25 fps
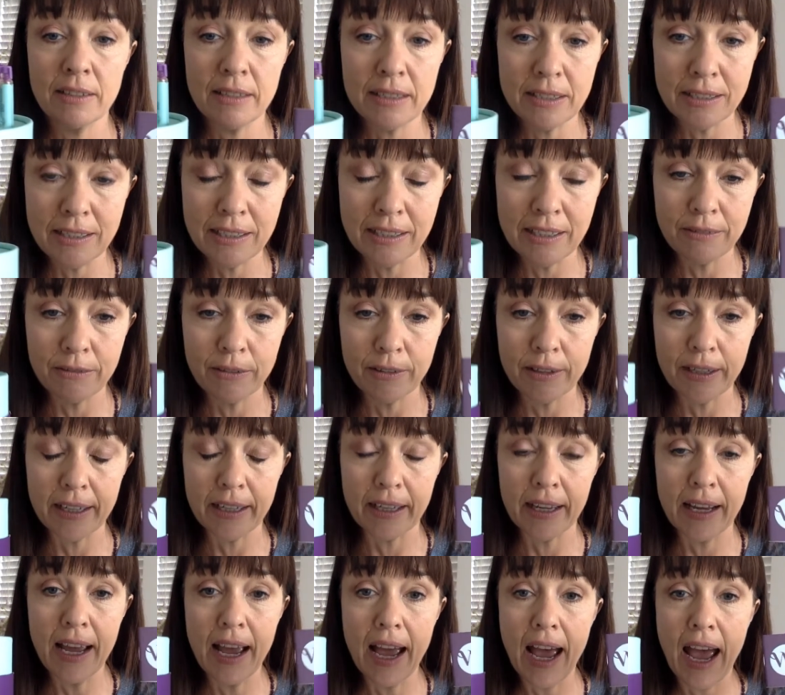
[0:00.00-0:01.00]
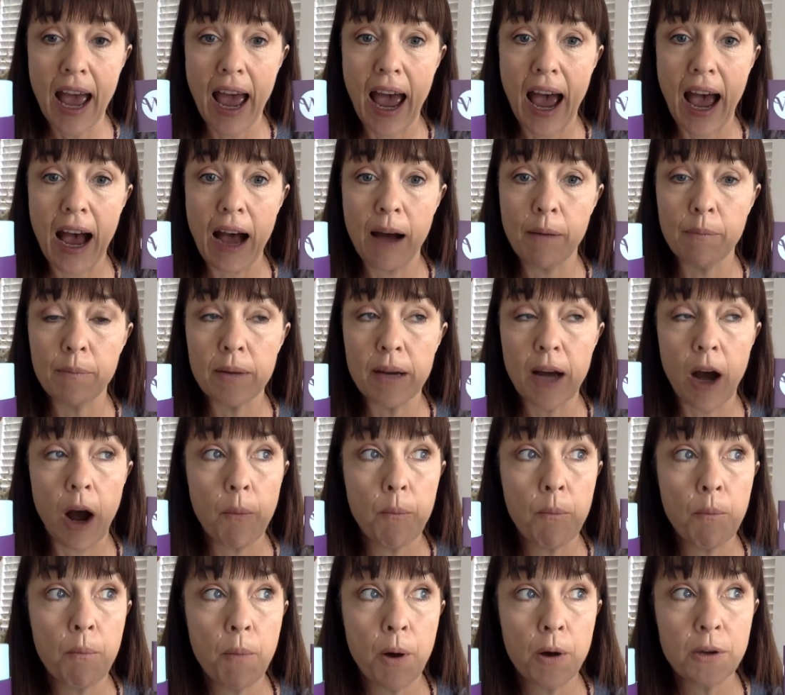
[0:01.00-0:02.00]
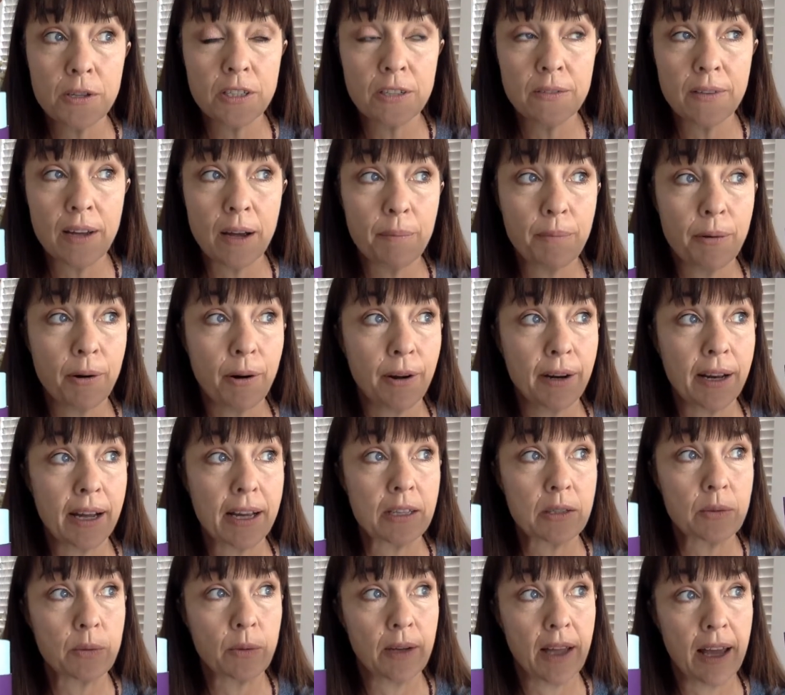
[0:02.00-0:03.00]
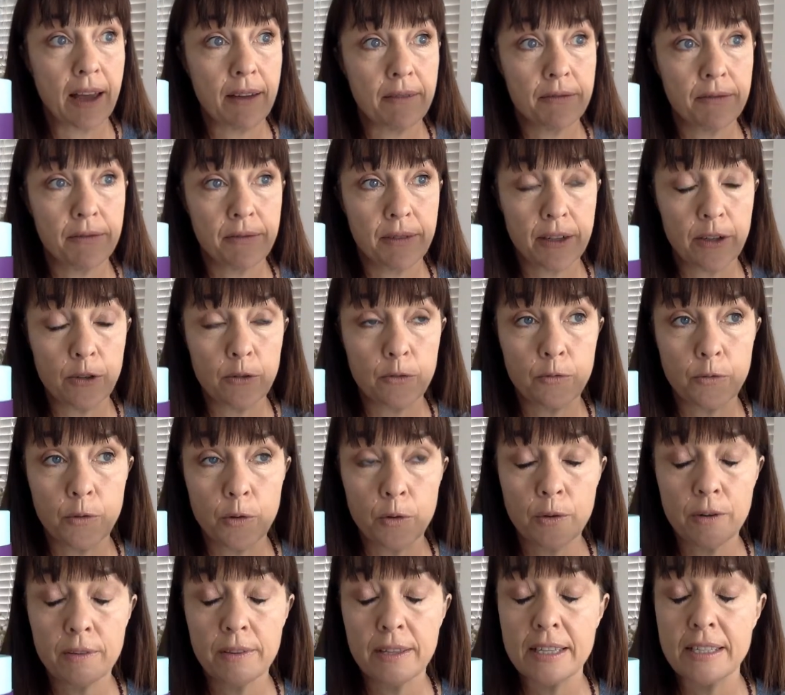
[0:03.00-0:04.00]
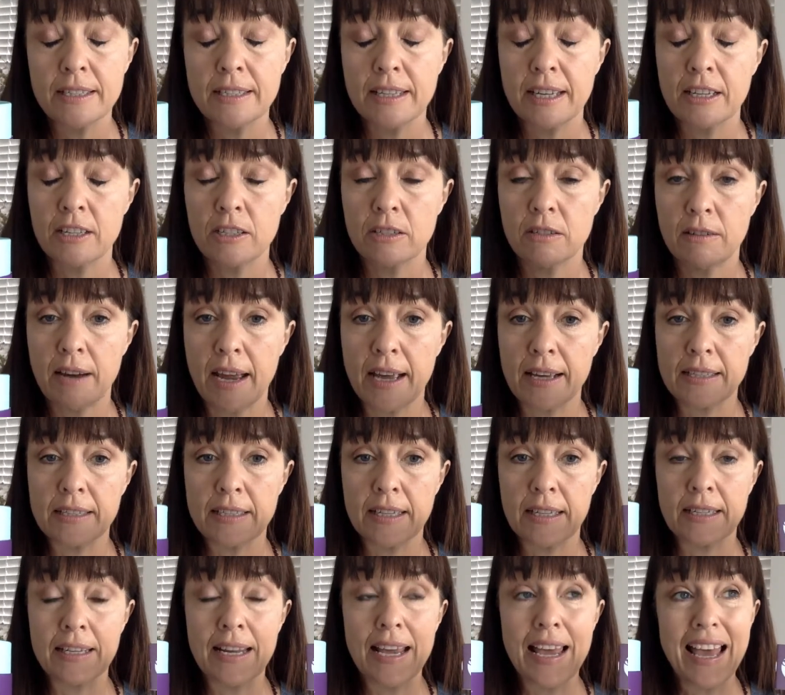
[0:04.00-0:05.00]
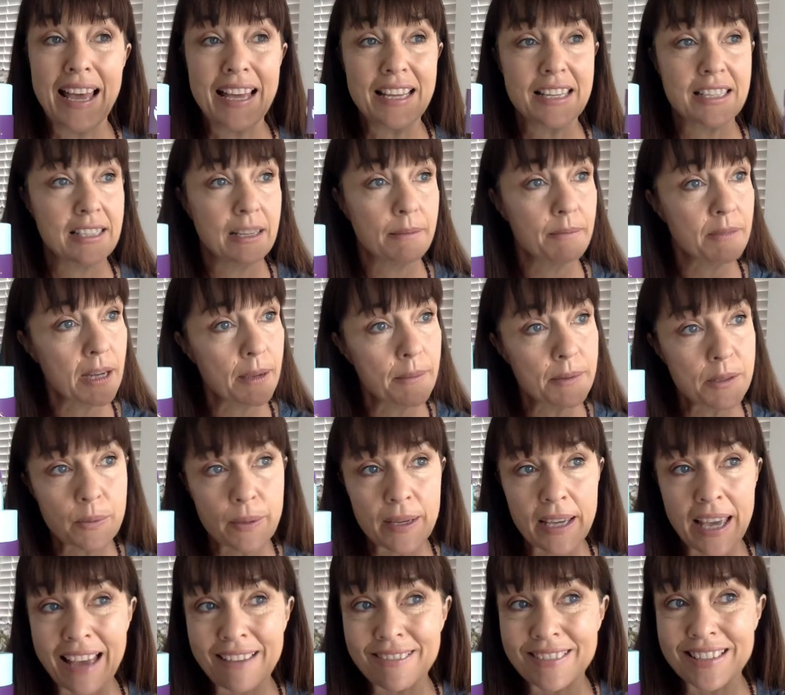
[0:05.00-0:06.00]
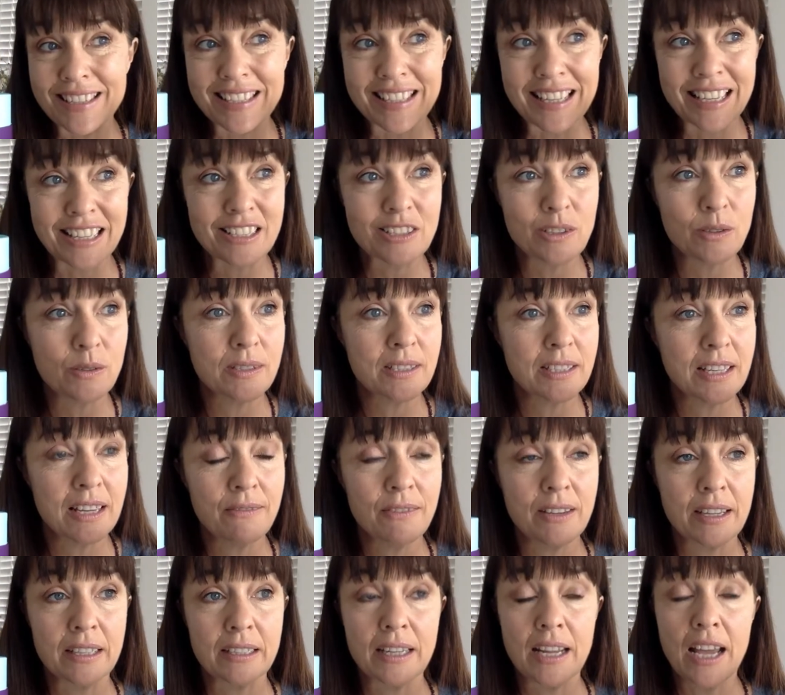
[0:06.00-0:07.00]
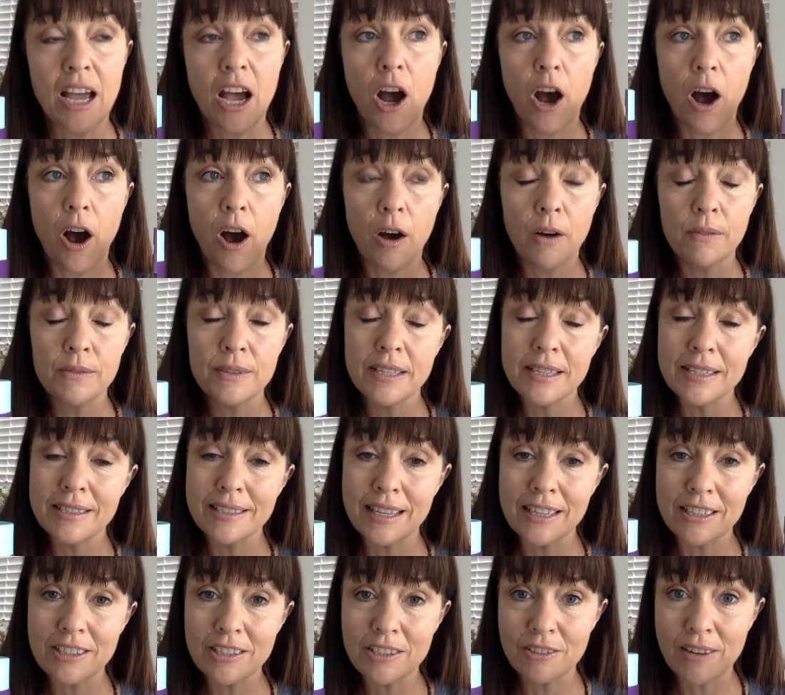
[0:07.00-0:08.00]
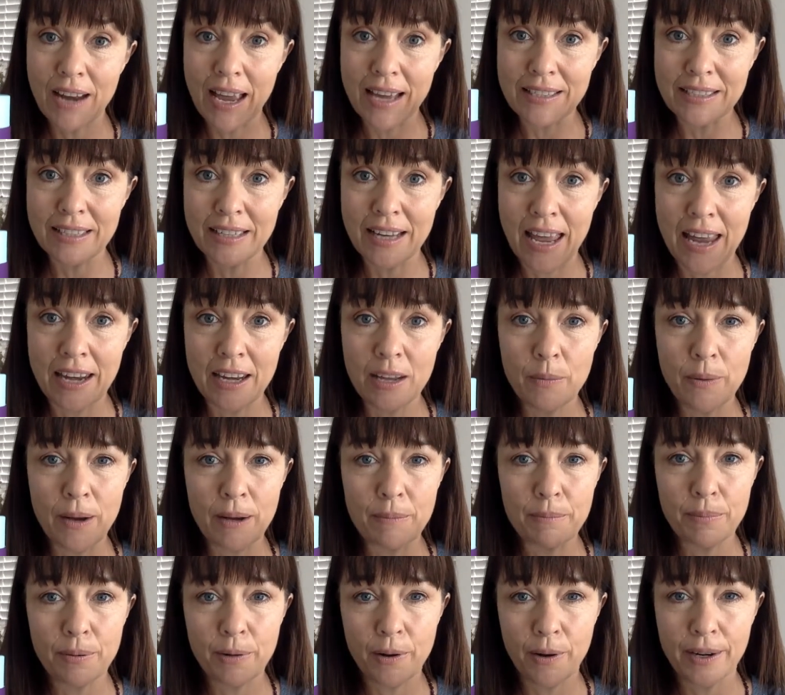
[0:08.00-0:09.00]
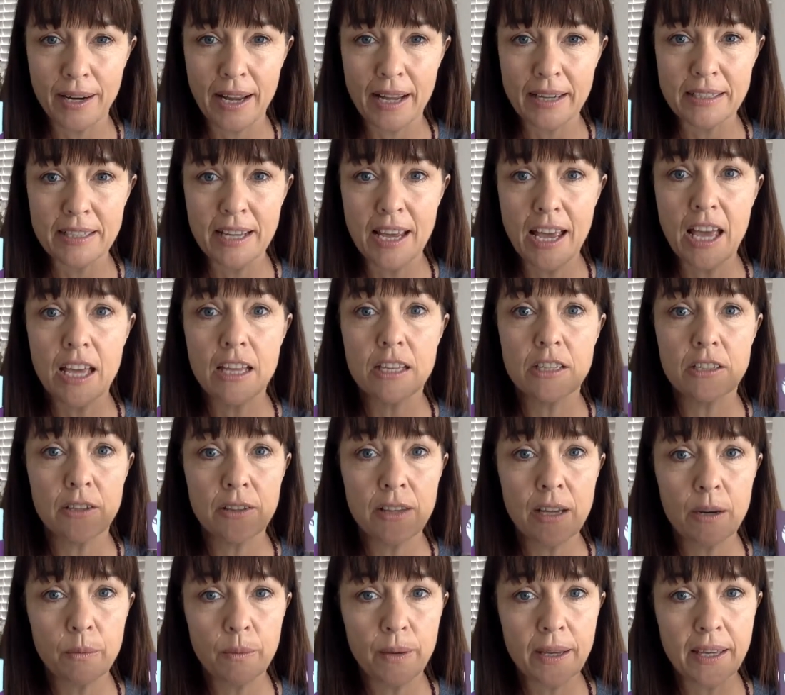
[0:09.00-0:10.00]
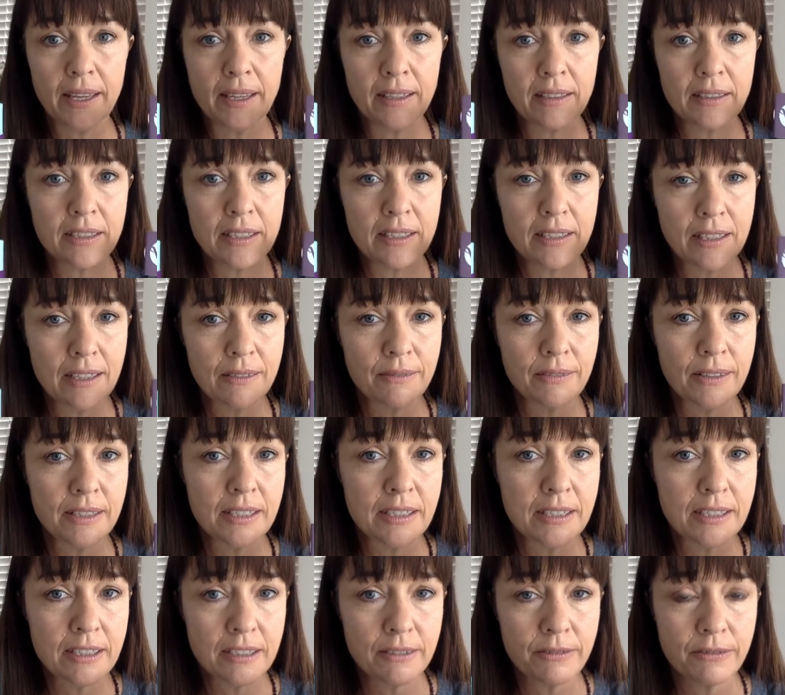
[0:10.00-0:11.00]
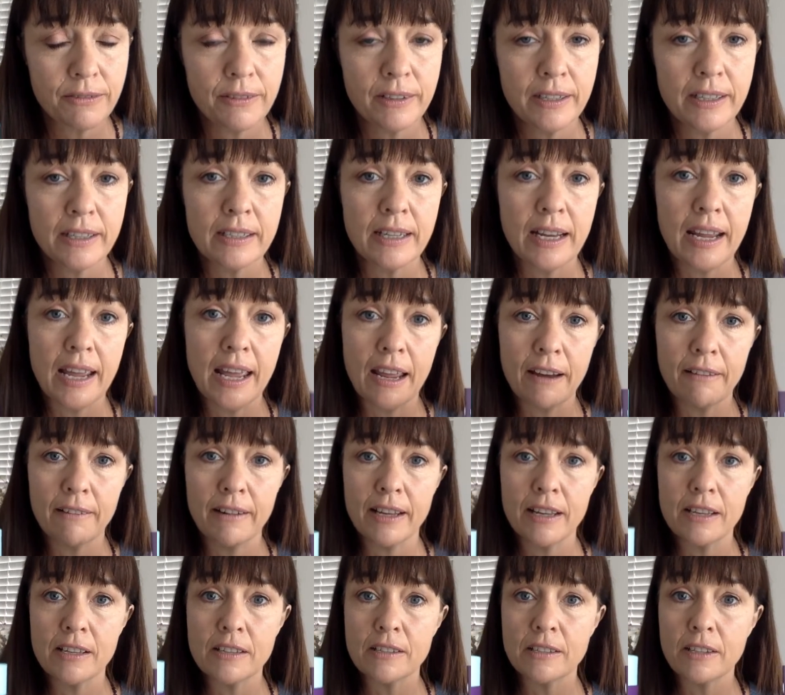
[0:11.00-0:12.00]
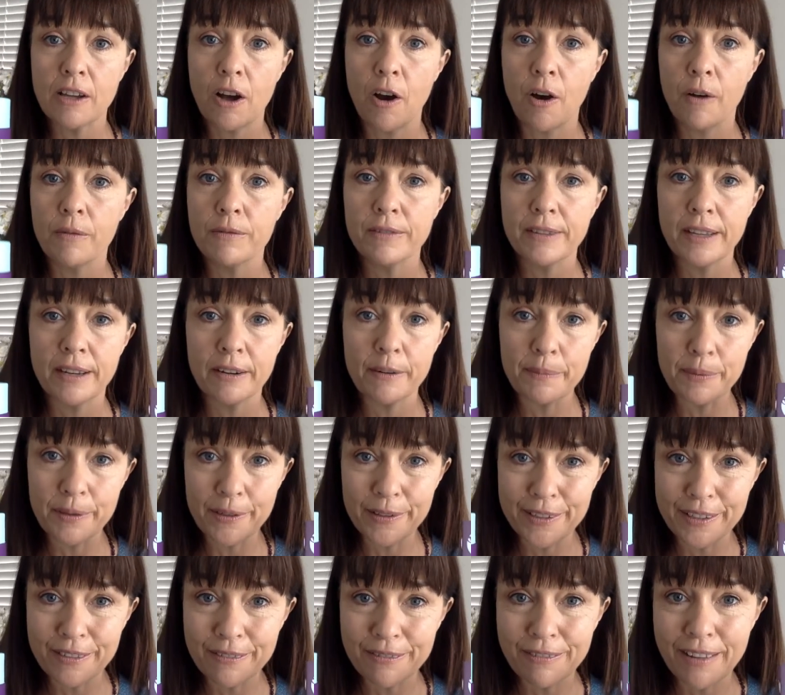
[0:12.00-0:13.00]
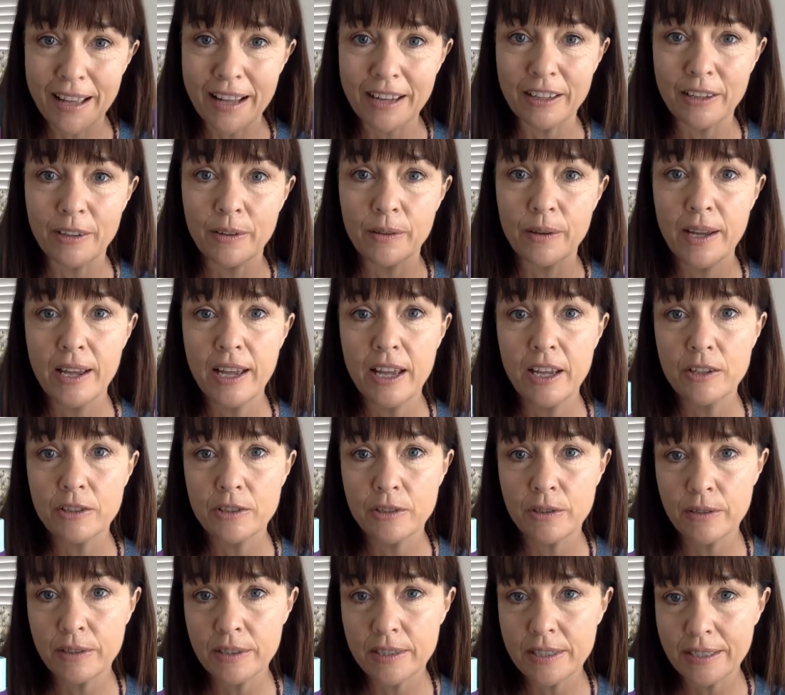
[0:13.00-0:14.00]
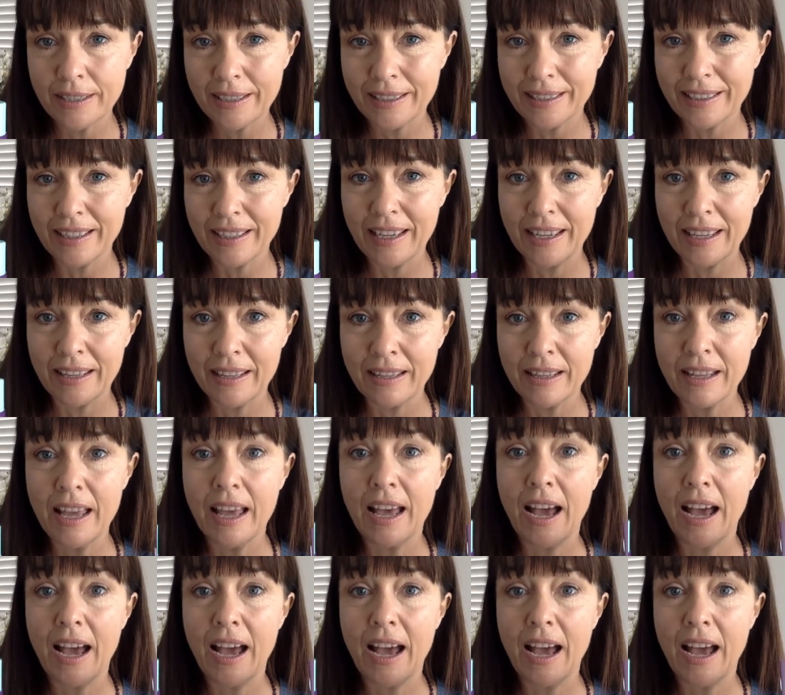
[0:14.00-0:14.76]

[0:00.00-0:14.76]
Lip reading: in delivering. Most of our products will have 3 or 4 of these extracts in. Sometimes we have 6 or 7 of these extracts in any one product, so that we can deliver different areas of therapeutic value to the skincare